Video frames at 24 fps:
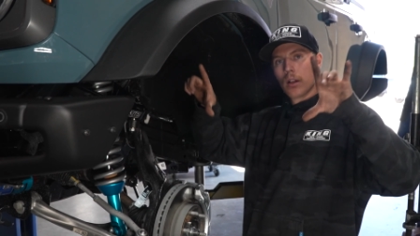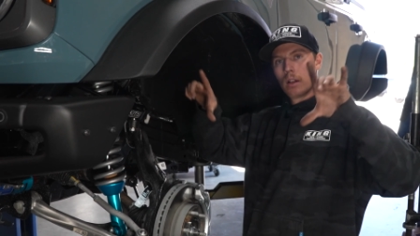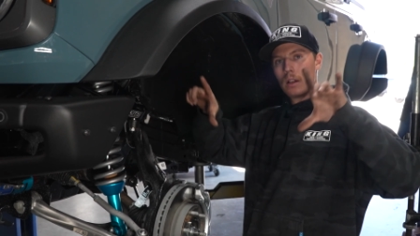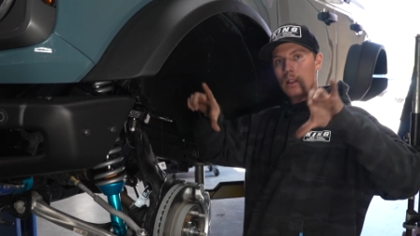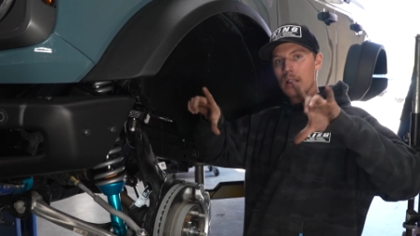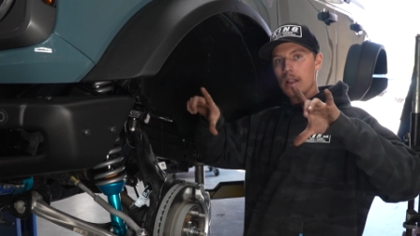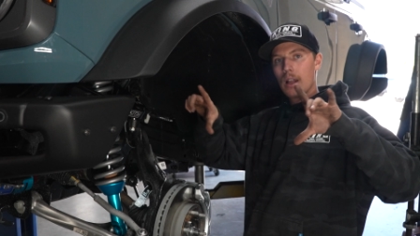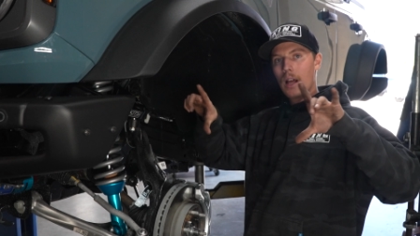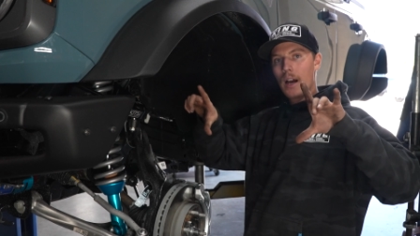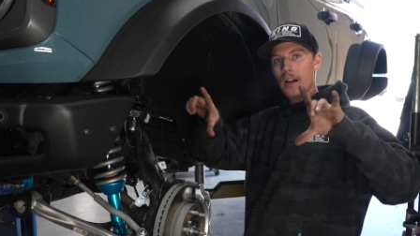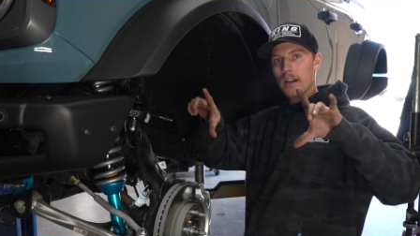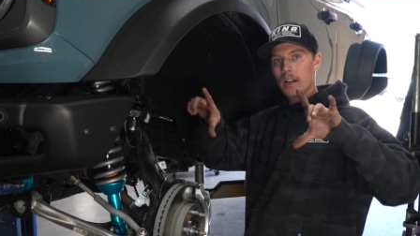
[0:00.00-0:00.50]

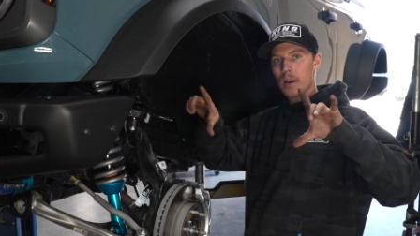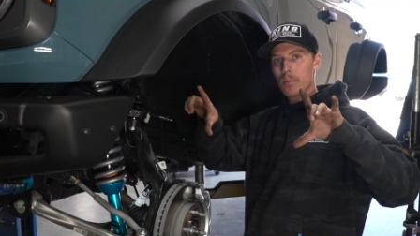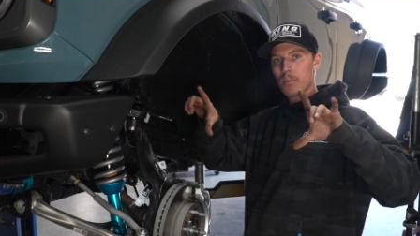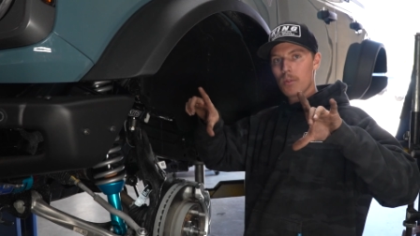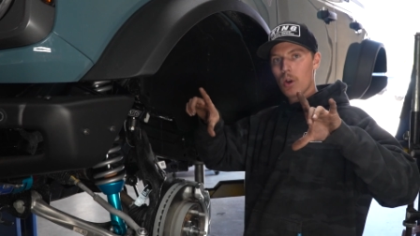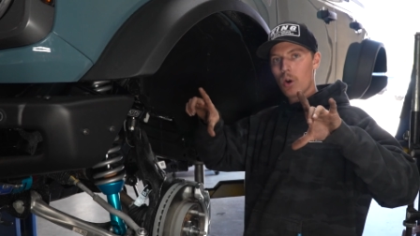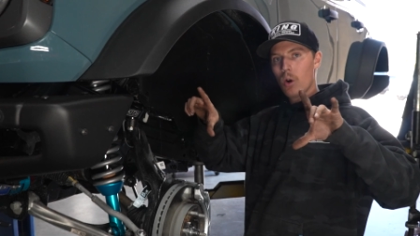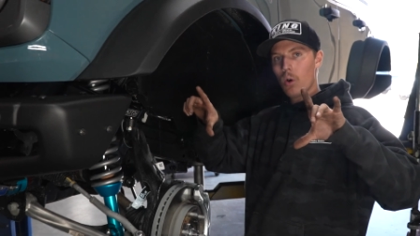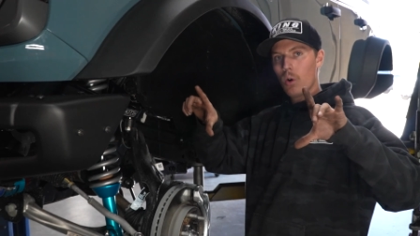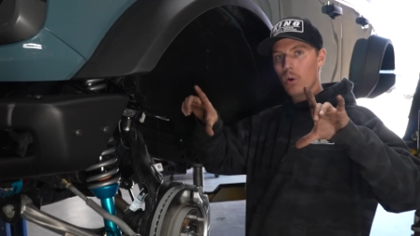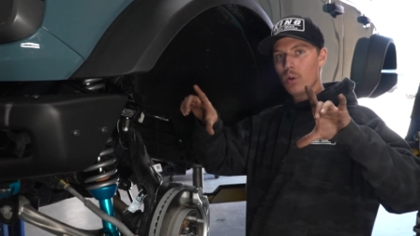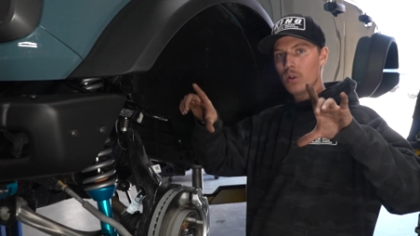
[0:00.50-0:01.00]
line up
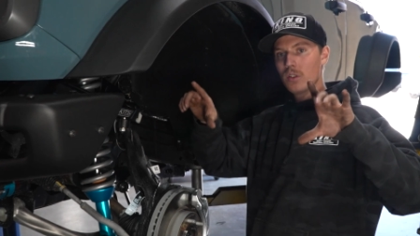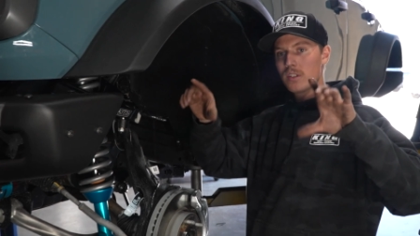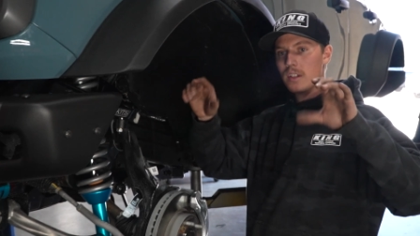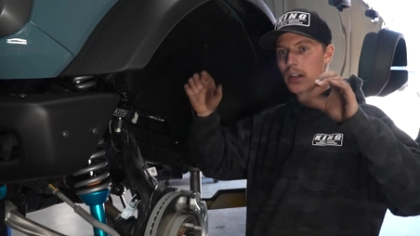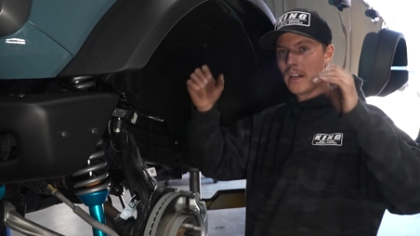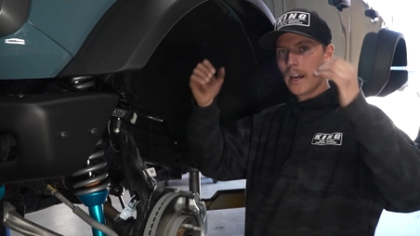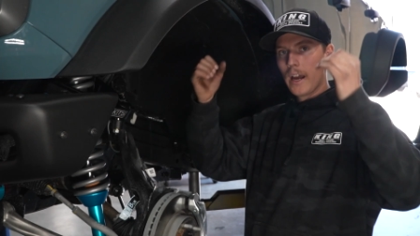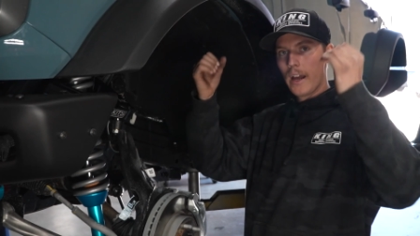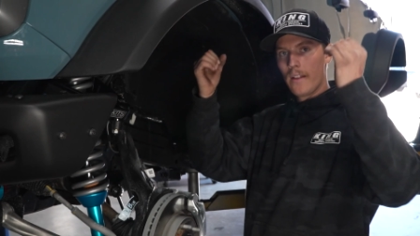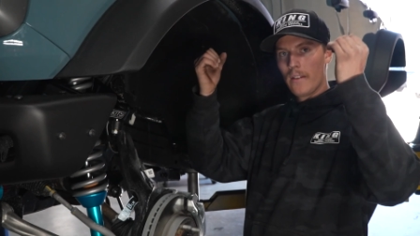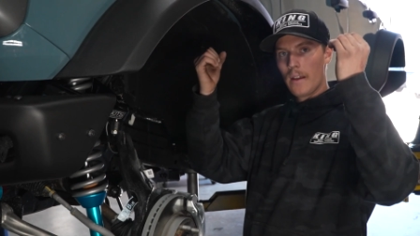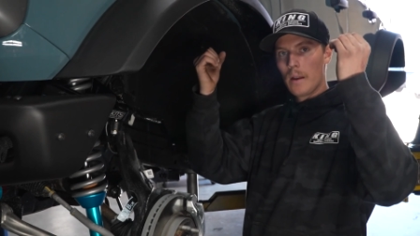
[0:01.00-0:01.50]
the holes,
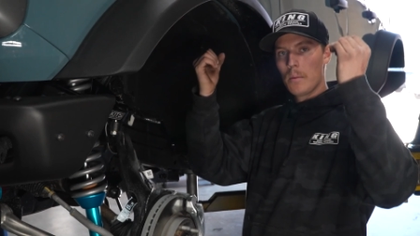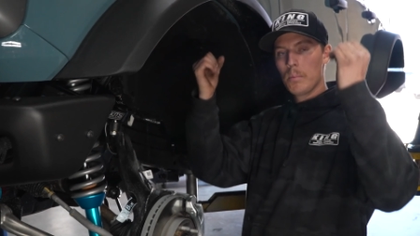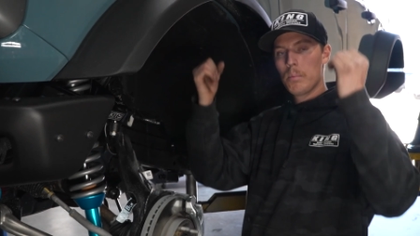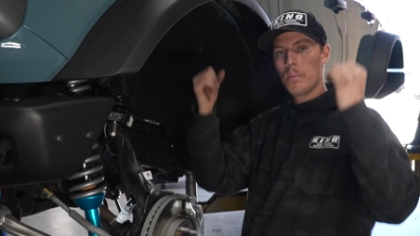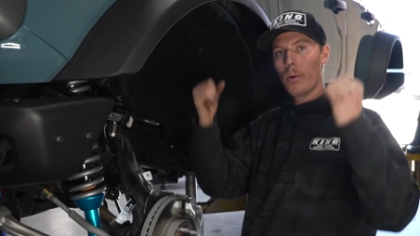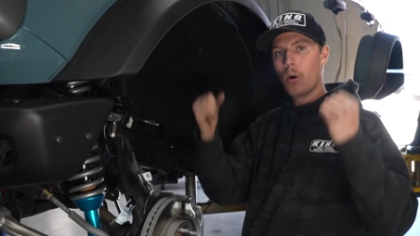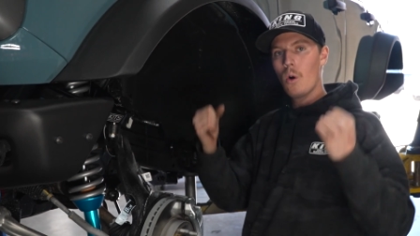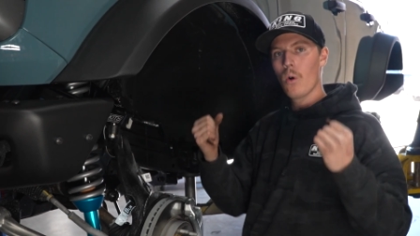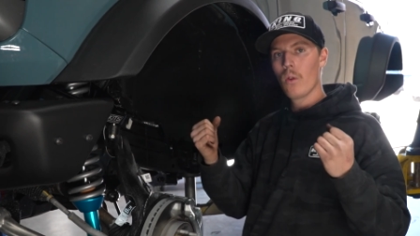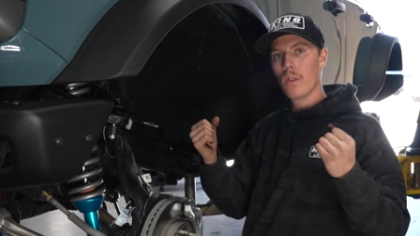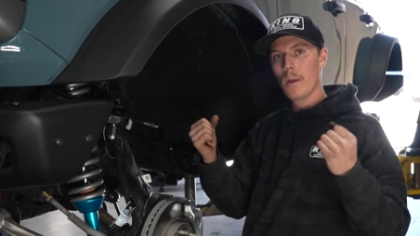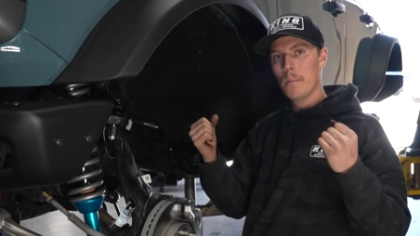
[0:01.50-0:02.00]
and then
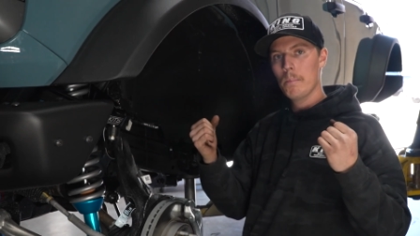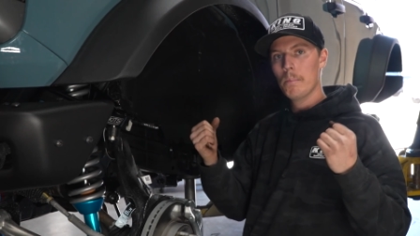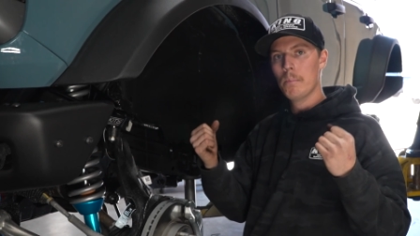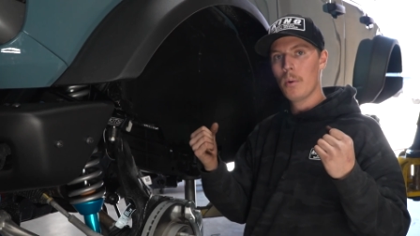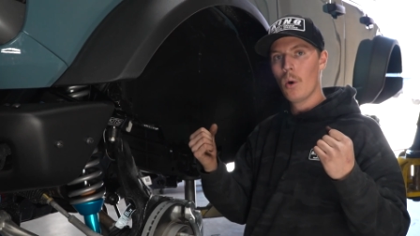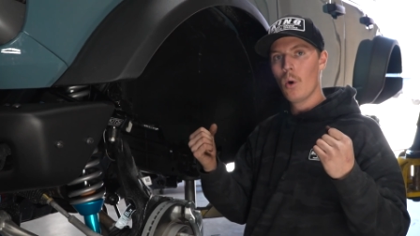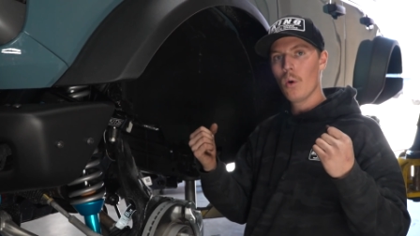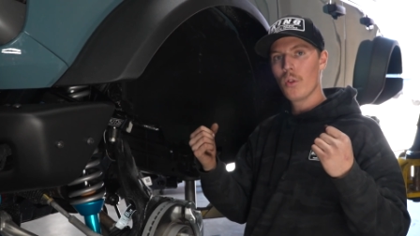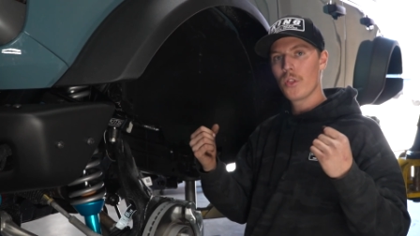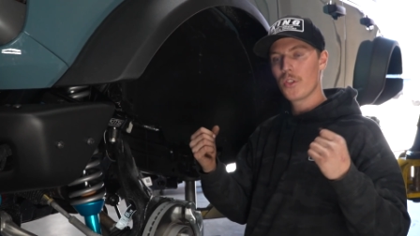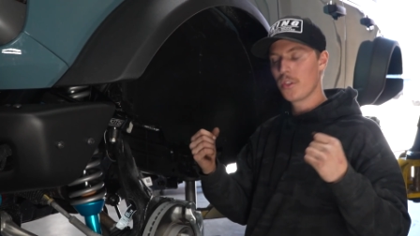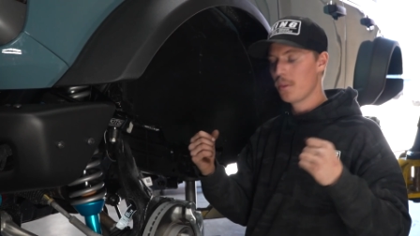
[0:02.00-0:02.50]
pull them
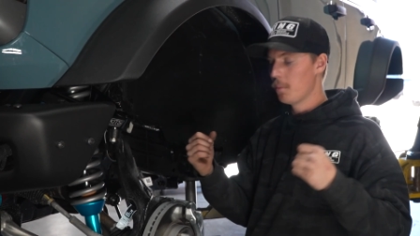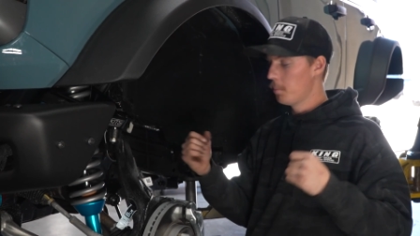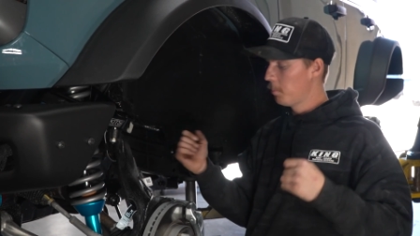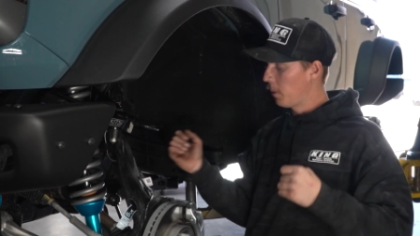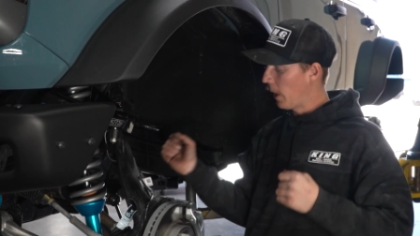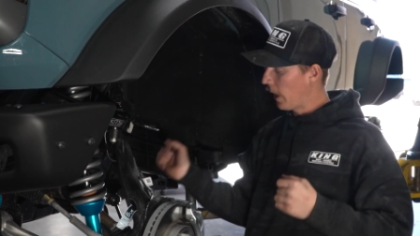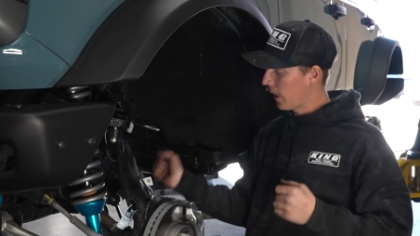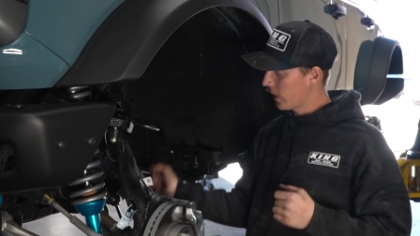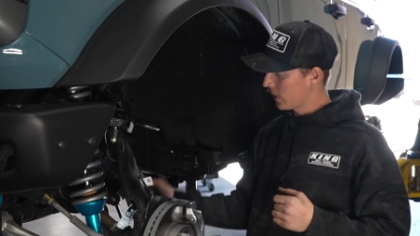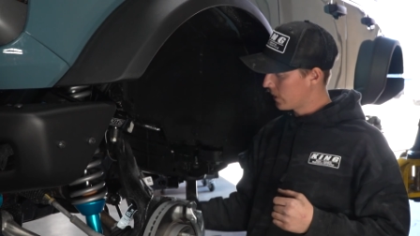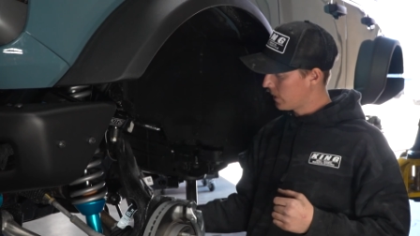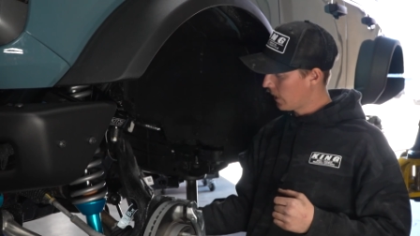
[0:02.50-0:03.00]
both
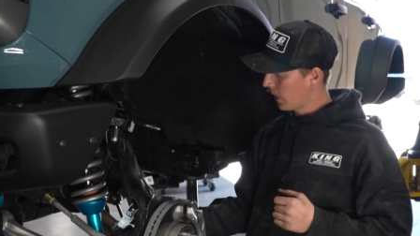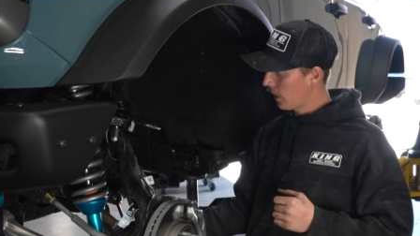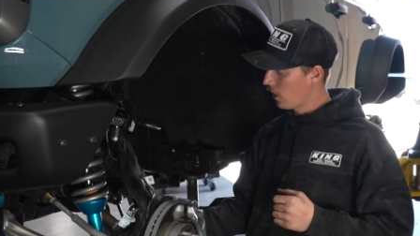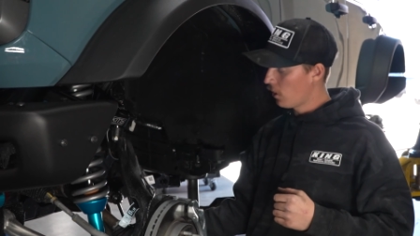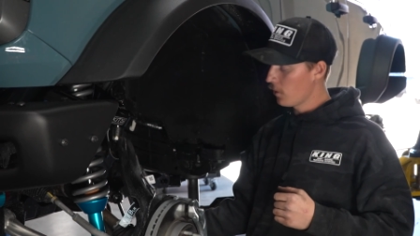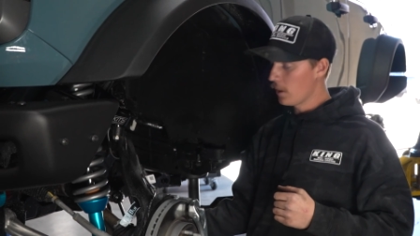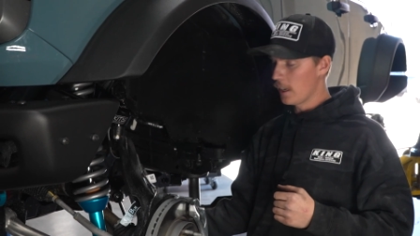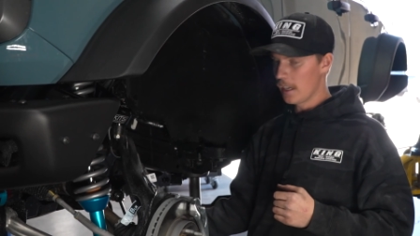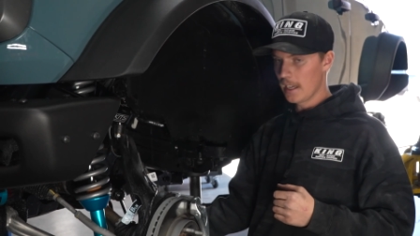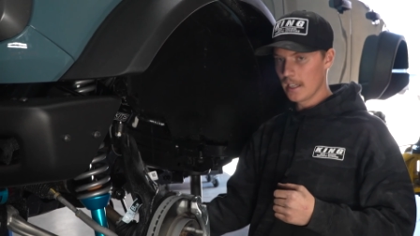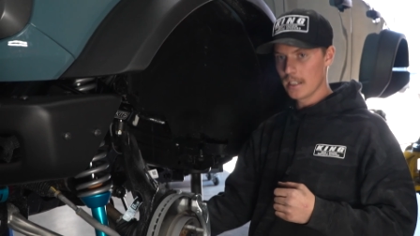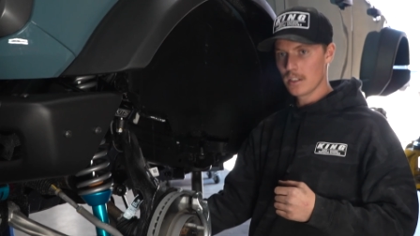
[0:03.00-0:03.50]
back
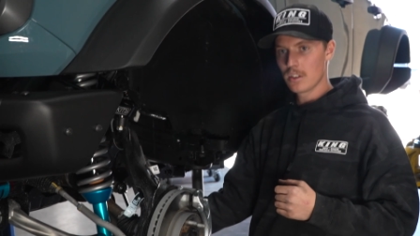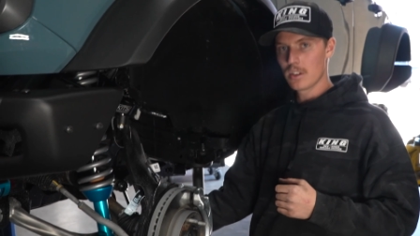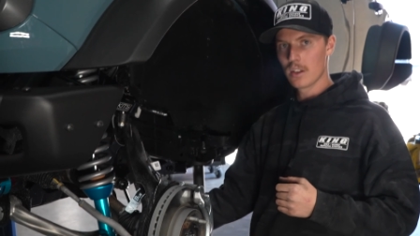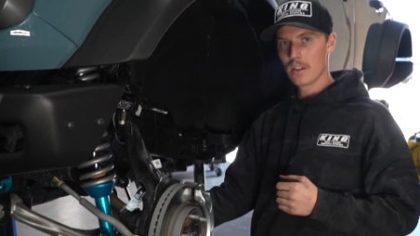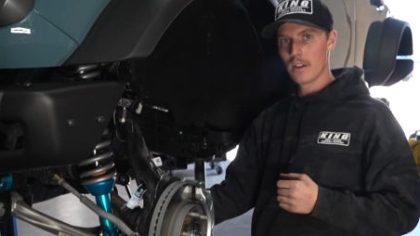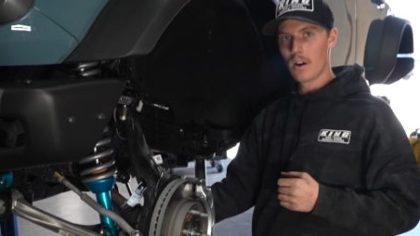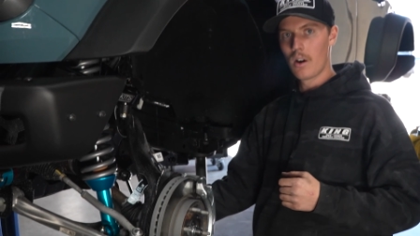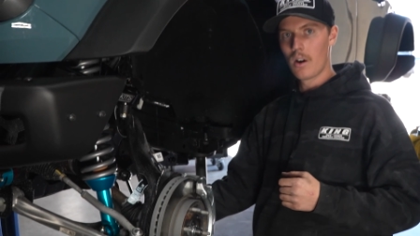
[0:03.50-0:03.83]
down into the